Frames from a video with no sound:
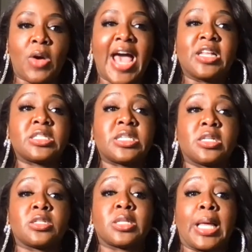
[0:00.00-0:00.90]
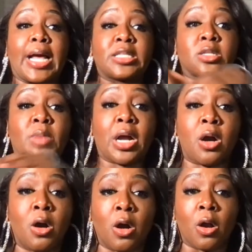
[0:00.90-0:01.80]
I didn't see it until I got to my
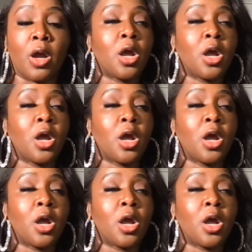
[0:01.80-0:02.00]
car.